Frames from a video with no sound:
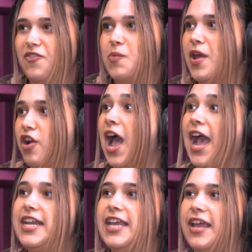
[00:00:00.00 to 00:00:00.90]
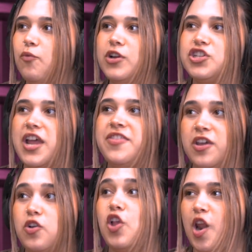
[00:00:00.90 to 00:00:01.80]
if you're better at hiding it, which I
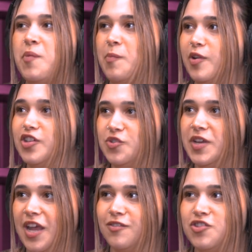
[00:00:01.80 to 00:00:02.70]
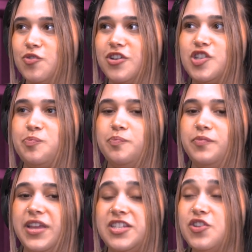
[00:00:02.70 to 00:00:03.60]
think a lot of people are doing now too.
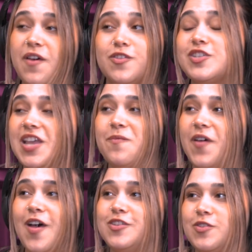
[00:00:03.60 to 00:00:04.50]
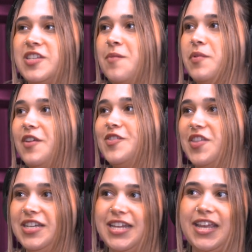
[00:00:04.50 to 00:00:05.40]
They still have those same values, those same beliefs that
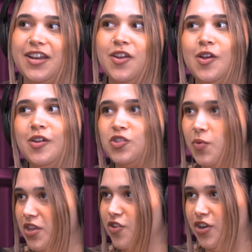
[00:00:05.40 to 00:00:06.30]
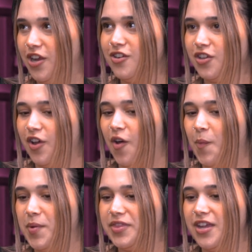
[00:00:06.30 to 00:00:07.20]
they did 20, 30 years
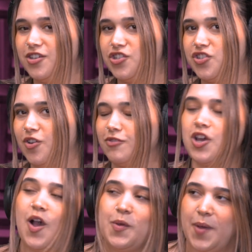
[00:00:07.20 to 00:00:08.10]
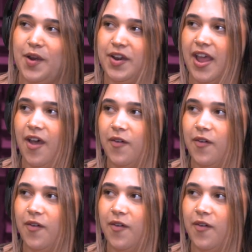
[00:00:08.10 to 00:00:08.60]
ago, but they just don't talk about it now.